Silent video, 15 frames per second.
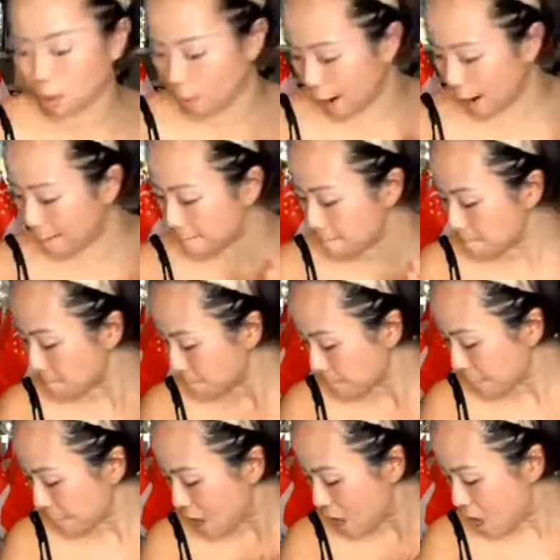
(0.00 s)
All right.
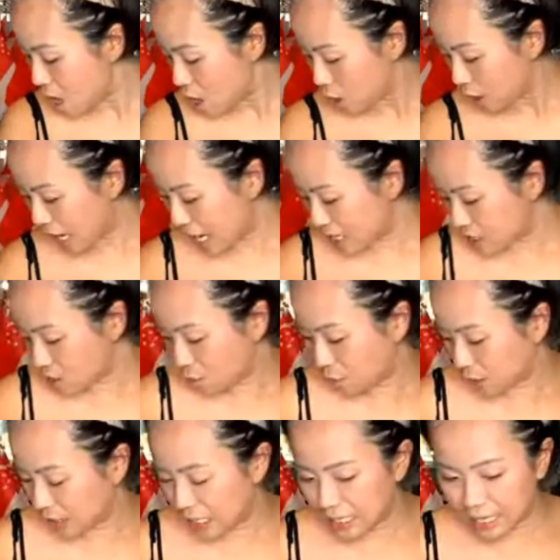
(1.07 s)
Okay, so
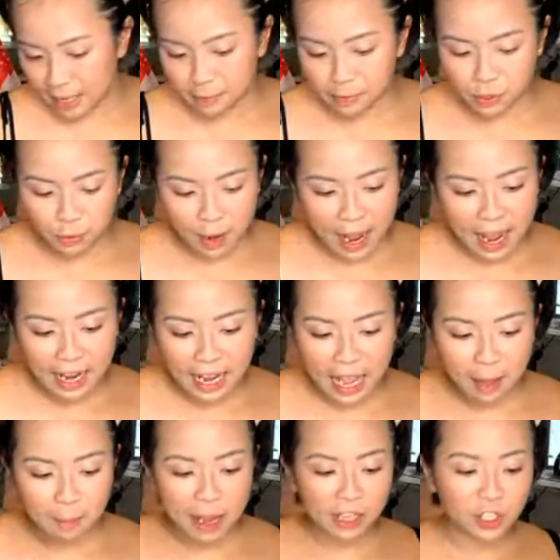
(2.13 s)
for the lips, right,
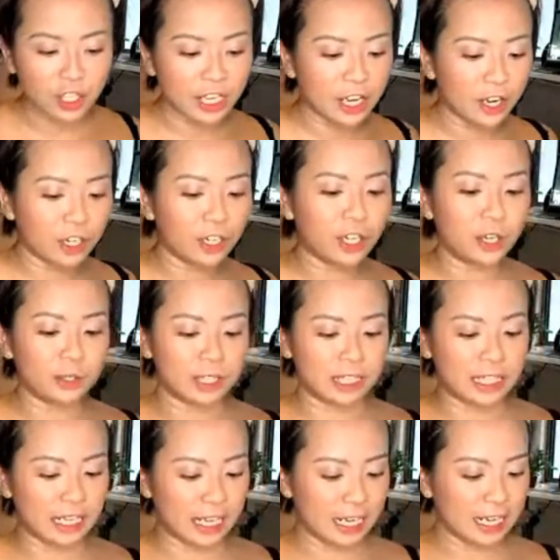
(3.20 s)
I'm actually going to use
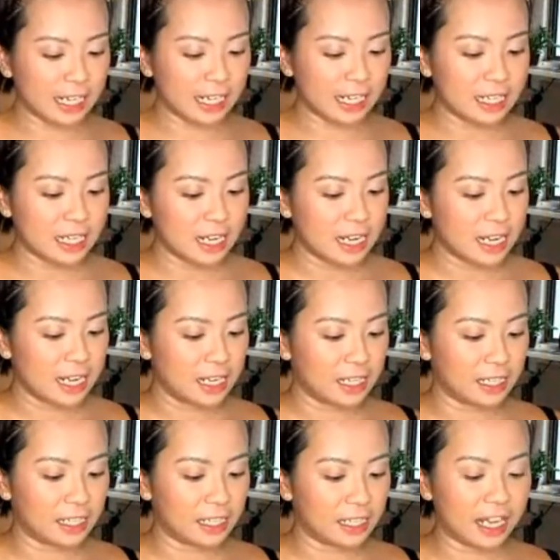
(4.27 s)
this
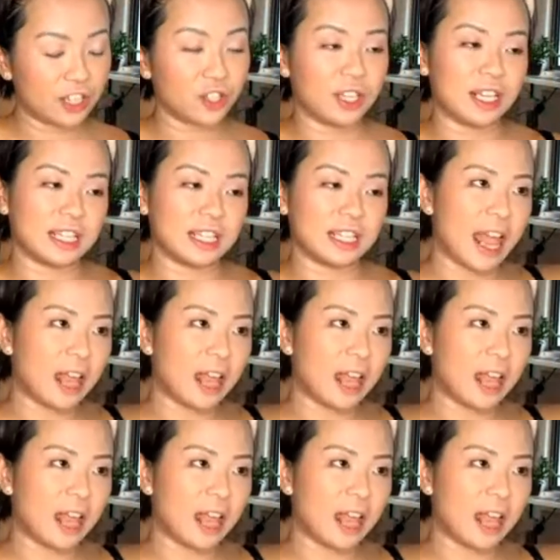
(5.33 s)
actually is the